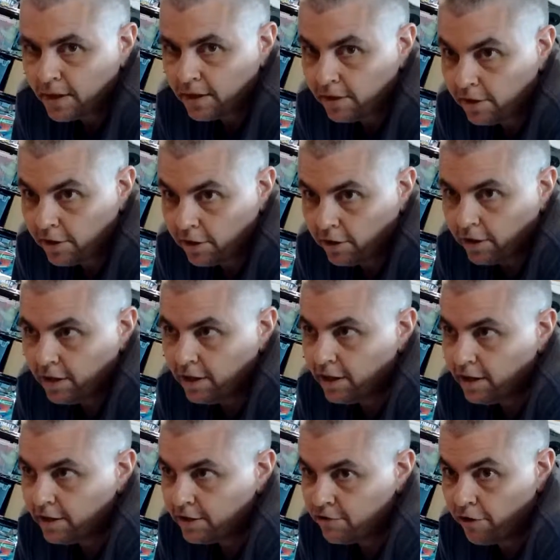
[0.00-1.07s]
little
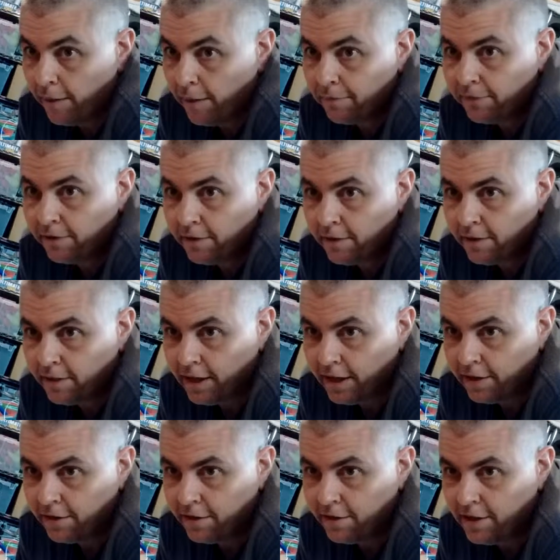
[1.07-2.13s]
drips
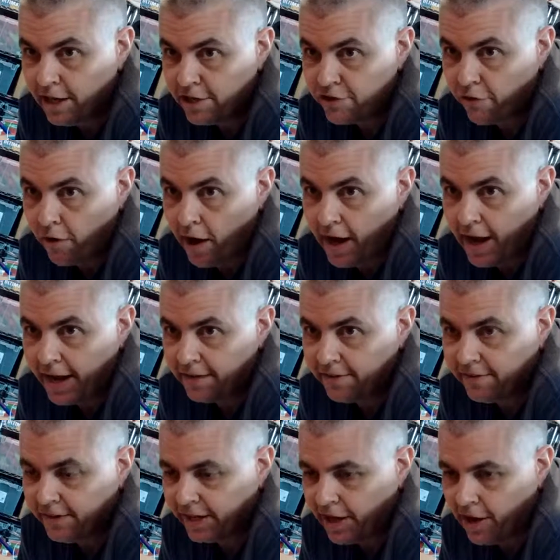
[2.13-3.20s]
that dry and
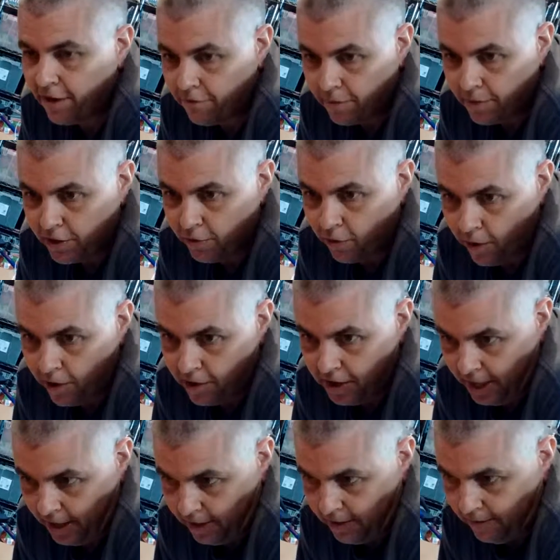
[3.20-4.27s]
stick out from the door
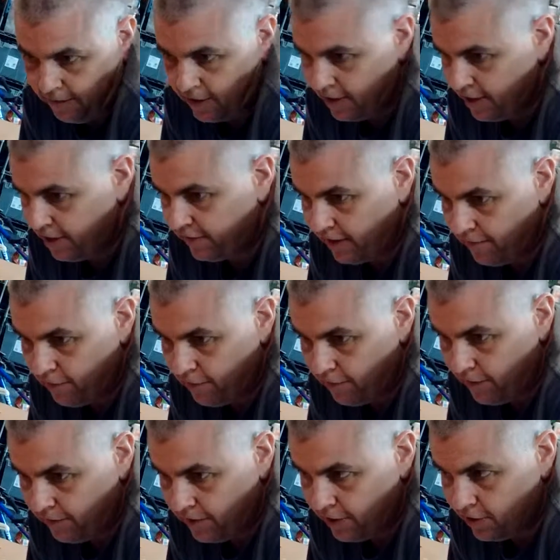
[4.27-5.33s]
underneath if you let it set for
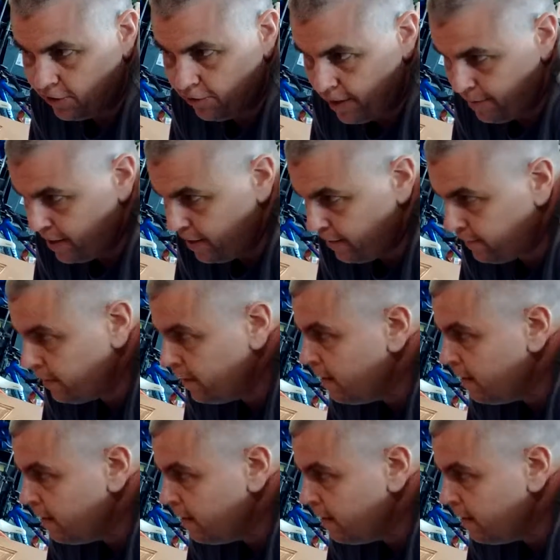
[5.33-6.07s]
15 or 20 minutes.